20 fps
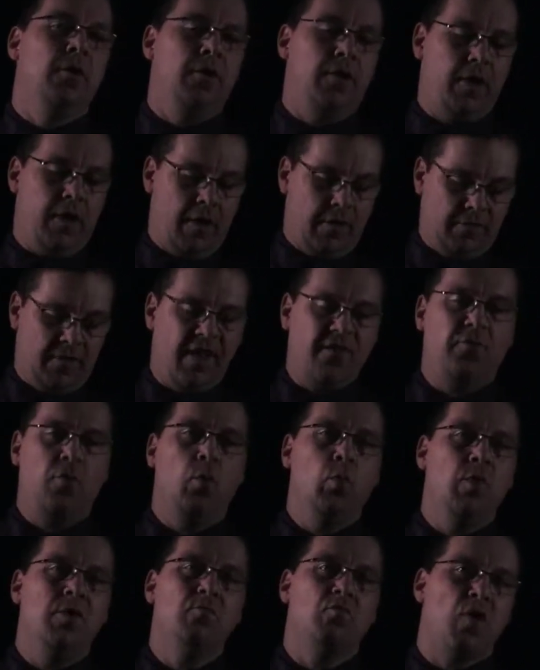level,
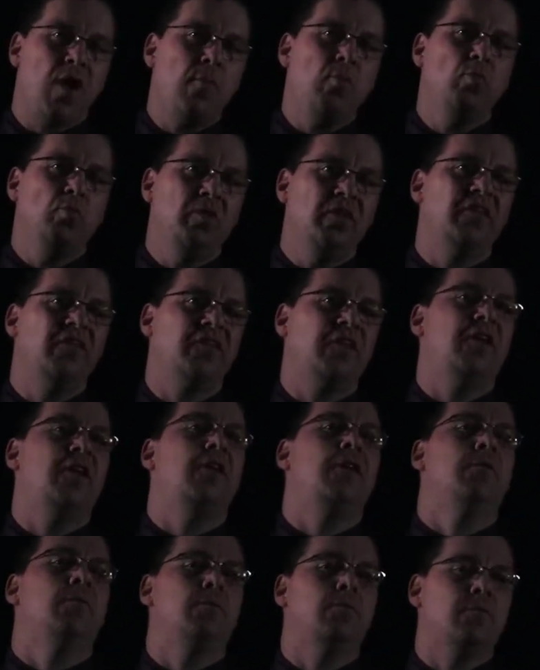we'd probably
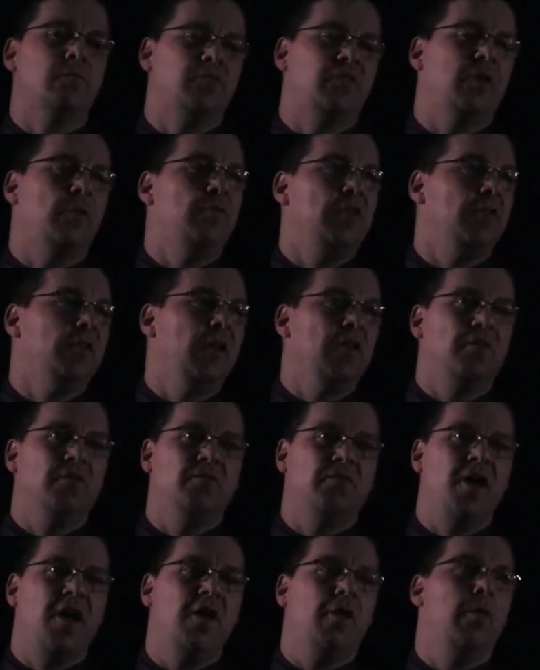see something like the
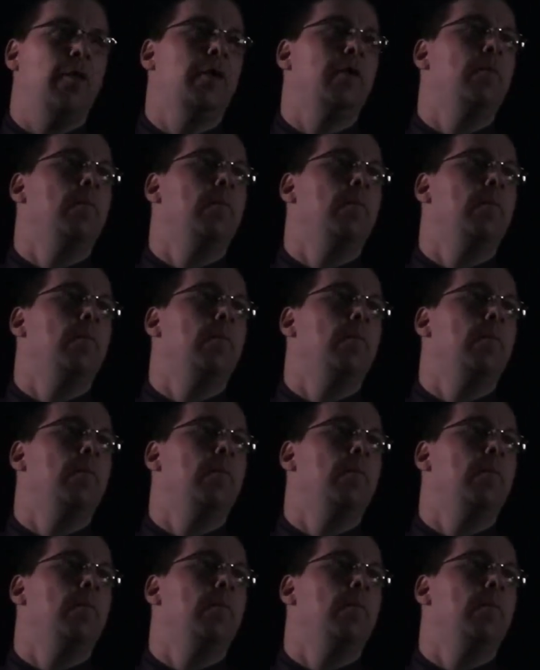following.